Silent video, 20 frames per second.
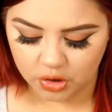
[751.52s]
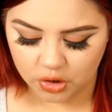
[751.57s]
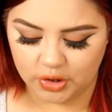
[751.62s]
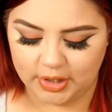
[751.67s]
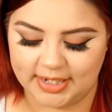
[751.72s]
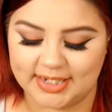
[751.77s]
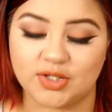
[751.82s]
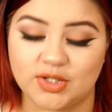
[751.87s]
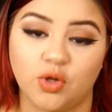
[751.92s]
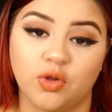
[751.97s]

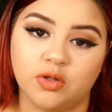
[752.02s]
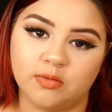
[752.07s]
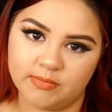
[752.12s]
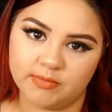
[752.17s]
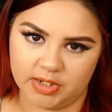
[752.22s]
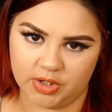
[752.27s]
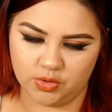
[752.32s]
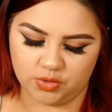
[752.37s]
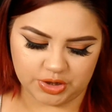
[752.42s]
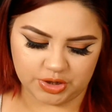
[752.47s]
Okay, so the
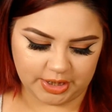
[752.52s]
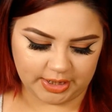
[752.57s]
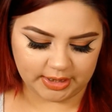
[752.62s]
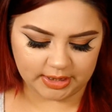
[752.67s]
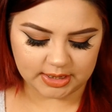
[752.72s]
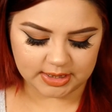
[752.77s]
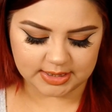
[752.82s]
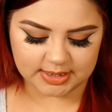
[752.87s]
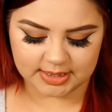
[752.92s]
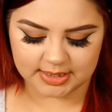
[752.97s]
middle
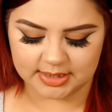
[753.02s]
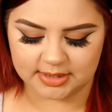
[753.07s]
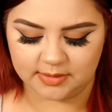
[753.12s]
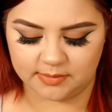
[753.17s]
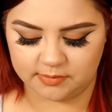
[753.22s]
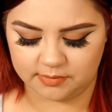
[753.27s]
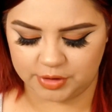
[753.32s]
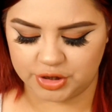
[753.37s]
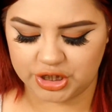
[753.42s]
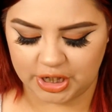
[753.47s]
shade, because it's
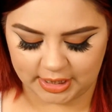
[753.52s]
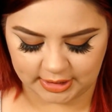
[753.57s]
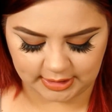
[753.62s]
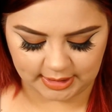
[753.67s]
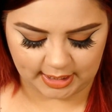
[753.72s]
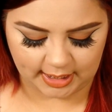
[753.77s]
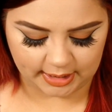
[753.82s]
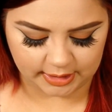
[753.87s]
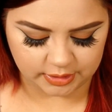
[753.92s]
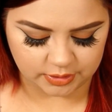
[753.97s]
the shade
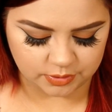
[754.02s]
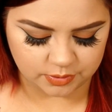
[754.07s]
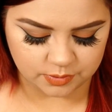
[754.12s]
that I